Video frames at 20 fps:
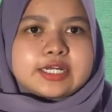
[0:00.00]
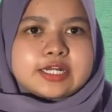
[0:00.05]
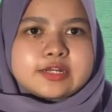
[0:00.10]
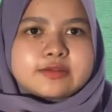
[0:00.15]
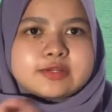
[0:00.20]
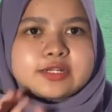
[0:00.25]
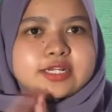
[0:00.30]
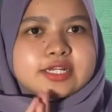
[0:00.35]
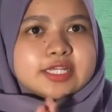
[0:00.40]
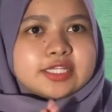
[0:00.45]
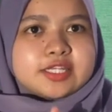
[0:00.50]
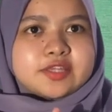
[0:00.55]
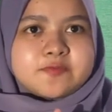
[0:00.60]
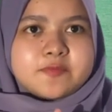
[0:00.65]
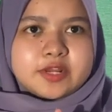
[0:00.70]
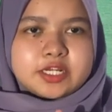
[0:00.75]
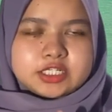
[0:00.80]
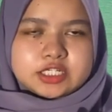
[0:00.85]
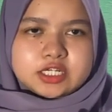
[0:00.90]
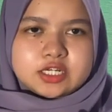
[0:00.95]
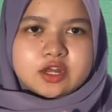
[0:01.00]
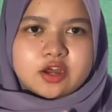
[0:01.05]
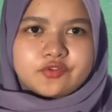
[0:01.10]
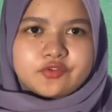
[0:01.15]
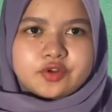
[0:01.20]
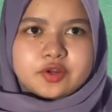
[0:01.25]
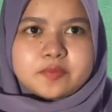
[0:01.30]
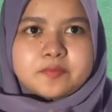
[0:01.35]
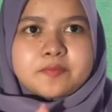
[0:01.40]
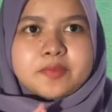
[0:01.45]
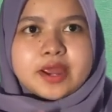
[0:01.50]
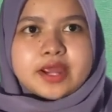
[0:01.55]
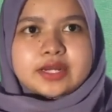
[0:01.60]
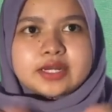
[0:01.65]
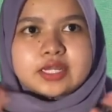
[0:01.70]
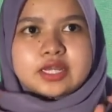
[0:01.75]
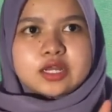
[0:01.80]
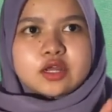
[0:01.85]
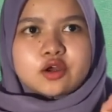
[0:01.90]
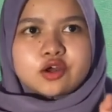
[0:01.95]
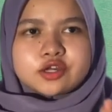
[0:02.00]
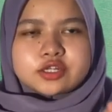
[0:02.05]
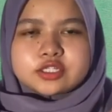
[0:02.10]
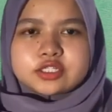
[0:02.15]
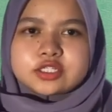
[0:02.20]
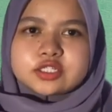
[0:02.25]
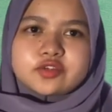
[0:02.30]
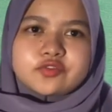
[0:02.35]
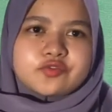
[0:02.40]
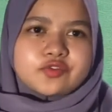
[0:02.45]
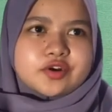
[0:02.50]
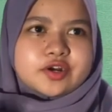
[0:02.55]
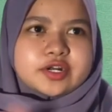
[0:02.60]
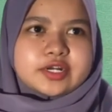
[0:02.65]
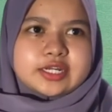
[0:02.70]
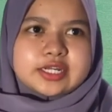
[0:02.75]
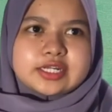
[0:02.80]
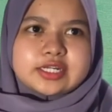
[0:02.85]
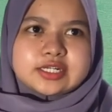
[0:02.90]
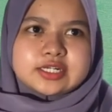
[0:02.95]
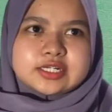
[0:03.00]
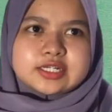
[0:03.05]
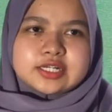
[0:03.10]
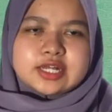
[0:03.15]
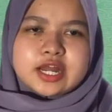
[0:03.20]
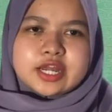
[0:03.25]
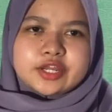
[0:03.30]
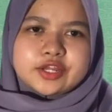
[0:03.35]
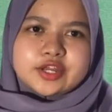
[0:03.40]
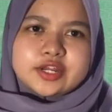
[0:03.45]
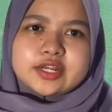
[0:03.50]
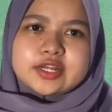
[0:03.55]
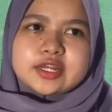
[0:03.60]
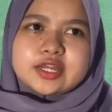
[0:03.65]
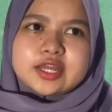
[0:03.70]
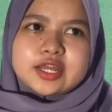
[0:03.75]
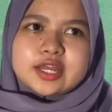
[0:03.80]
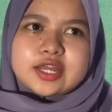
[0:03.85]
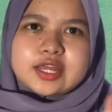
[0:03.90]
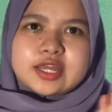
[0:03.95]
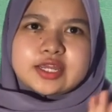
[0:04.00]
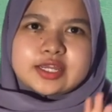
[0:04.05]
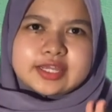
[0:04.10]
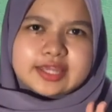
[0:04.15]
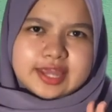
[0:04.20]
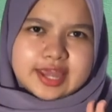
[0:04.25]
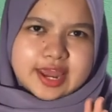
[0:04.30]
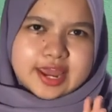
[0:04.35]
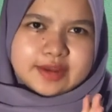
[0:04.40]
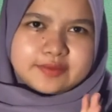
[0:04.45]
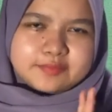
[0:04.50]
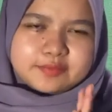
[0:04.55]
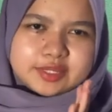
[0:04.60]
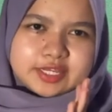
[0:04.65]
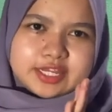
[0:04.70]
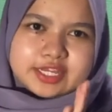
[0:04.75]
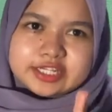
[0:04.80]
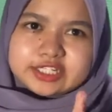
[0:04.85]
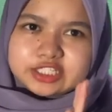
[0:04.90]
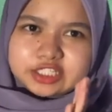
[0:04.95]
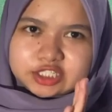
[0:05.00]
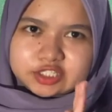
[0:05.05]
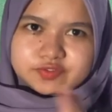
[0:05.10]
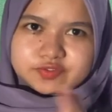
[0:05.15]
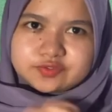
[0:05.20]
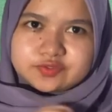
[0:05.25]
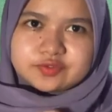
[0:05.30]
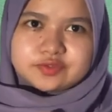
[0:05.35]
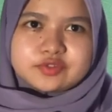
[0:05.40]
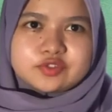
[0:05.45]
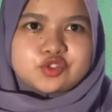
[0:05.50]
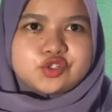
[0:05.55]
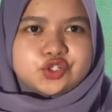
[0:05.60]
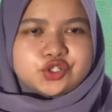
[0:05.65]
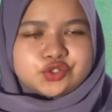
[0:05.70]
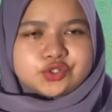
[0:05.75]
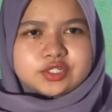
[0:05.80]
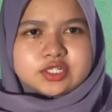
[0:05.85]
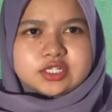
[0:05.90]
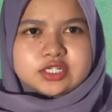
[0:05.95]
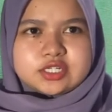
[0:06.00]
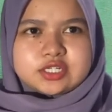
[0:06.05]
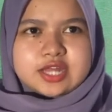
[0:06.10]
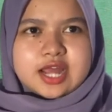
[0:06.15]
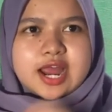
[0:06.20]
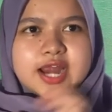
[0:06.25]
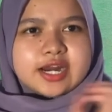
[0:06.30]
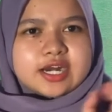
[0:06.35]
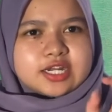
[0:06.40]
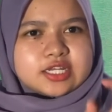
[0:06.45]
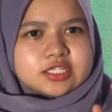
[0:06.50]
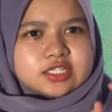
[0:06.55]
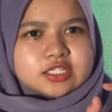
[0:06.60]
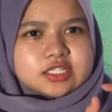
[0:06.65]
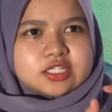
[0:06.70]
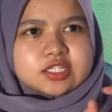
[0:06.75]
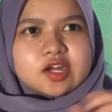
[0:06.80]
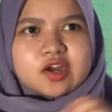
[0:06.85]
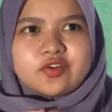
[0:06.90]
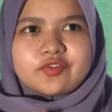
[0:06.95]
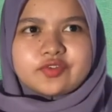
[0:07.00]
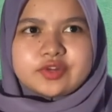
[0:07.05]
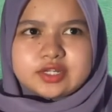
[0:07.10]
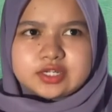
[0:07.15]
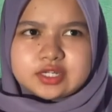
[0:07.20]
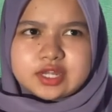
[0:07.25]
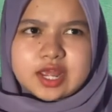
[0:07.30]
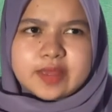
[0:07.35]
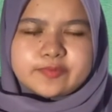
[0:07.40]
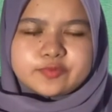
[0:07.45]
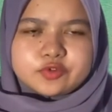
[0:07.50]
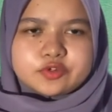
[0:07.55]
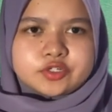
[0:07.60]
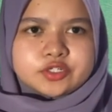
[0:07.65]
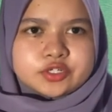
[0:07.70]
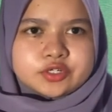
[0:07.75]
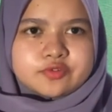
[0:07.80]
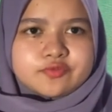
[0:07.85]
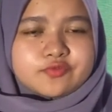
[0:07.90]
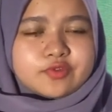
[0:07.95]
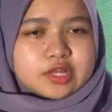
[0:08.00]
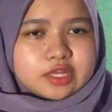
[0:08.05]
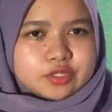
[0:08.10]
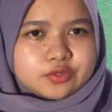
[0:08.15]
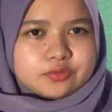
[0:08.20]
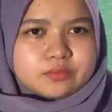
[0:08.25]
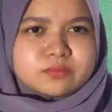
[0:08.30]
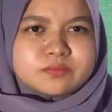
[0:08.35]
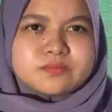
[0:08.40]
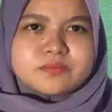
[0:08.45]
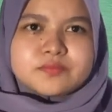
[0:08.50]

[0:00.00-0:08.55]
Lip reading: The determination of the binding constant for nickel ion can be achieved through the analysis of the absorption value.